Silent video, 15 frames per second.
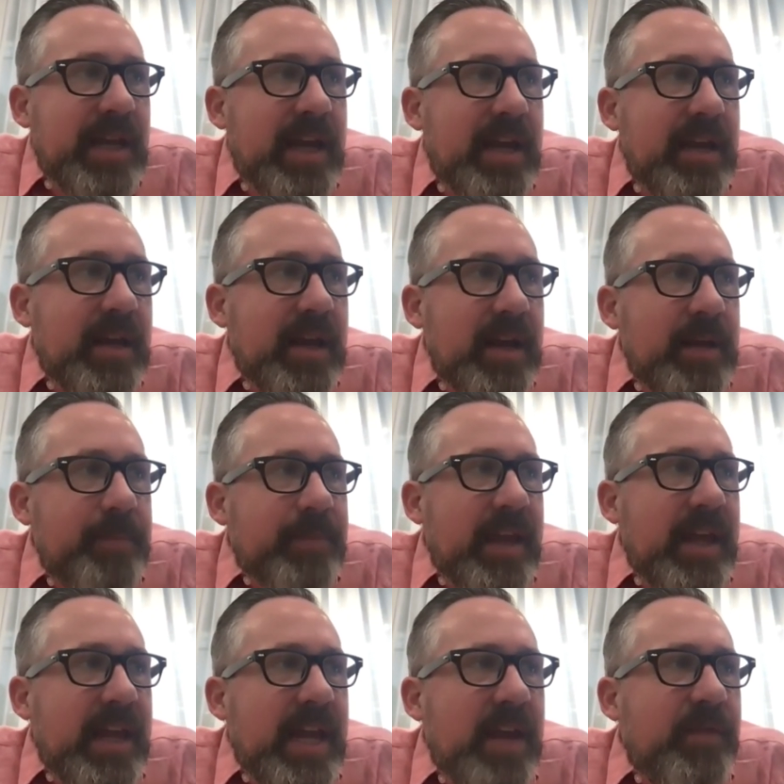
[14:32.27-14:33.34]
And
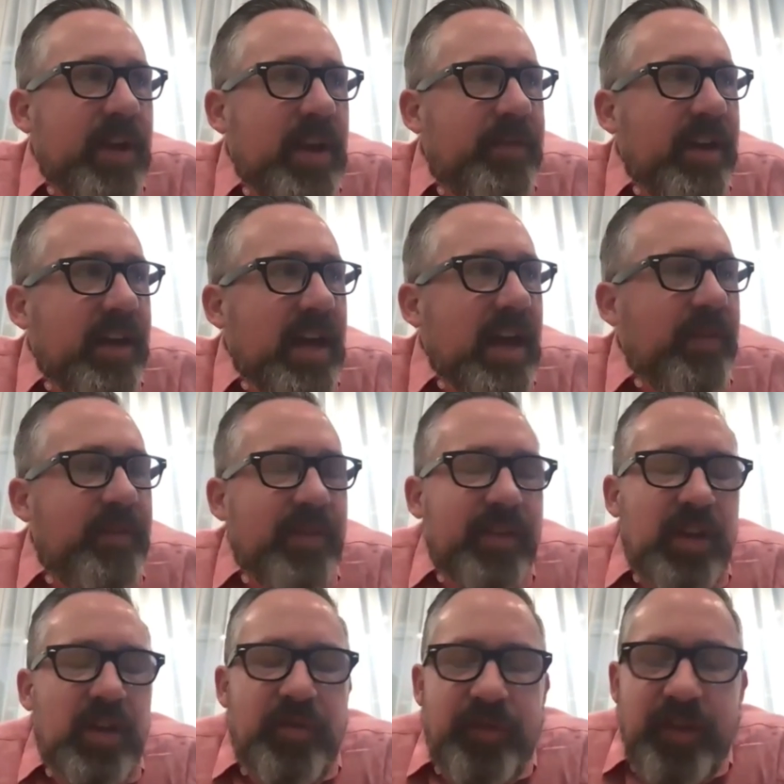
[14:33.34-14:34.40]
even if it, if
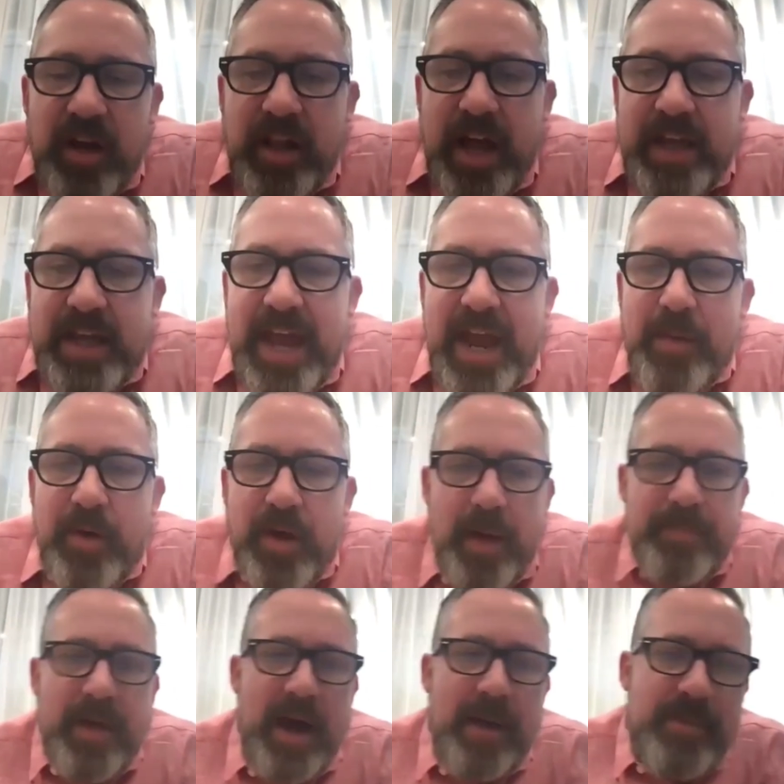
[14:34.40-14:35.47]
you feel like, hey, well,
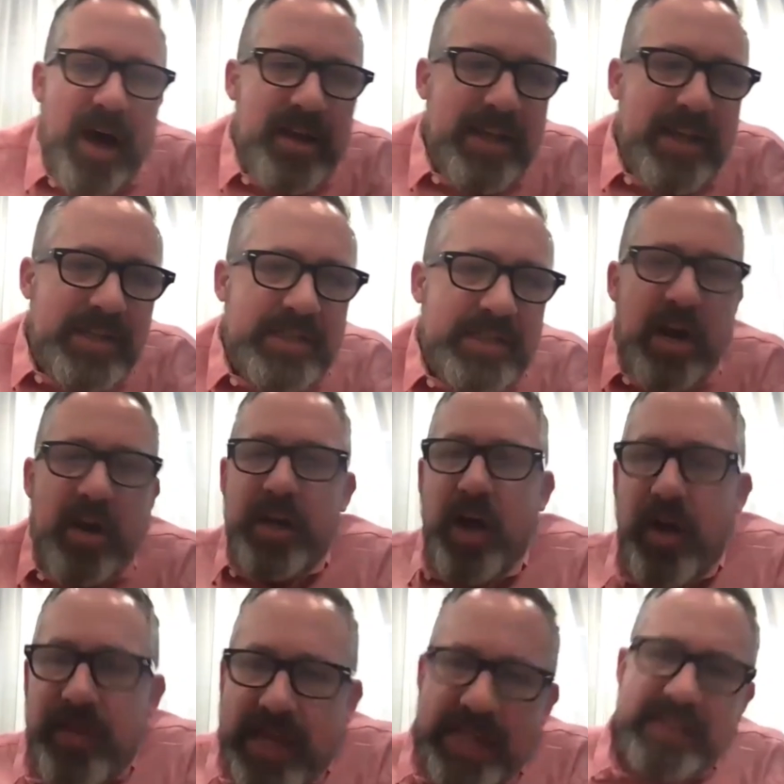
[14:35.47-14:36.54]
I'm, I'm not necessarily
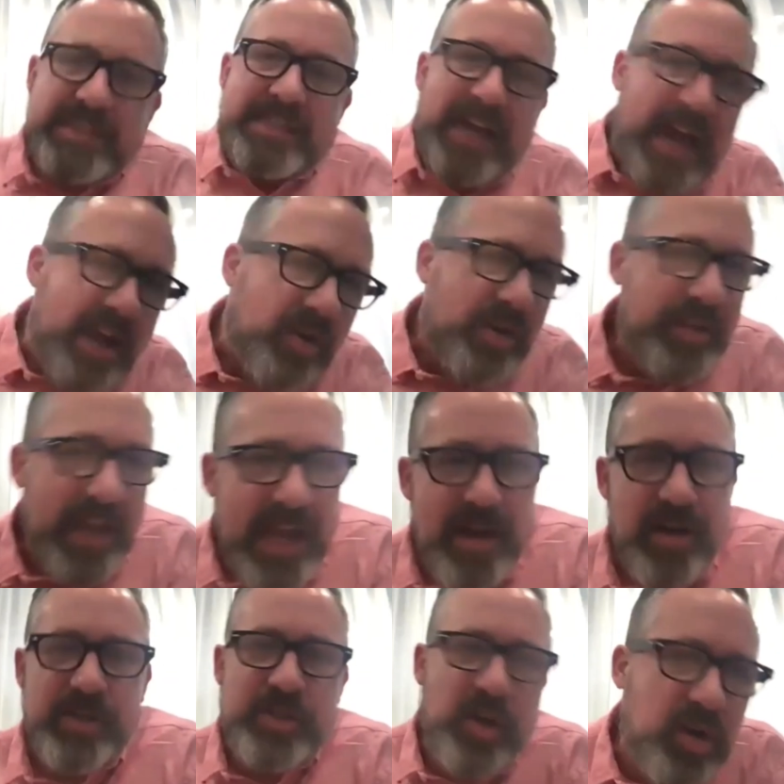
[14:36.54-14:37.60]
on the inside or in the
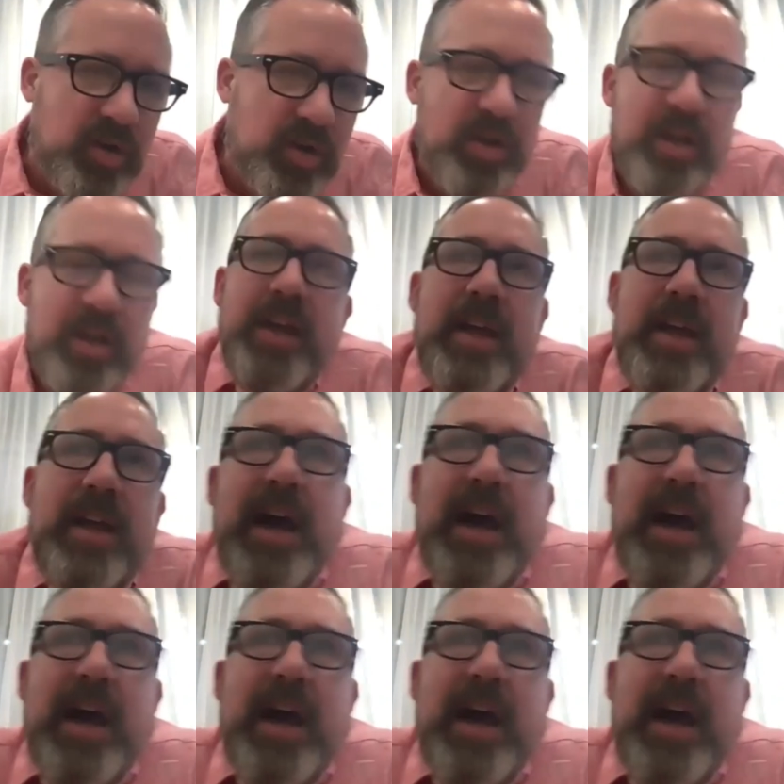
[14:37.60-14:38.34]
inner circle,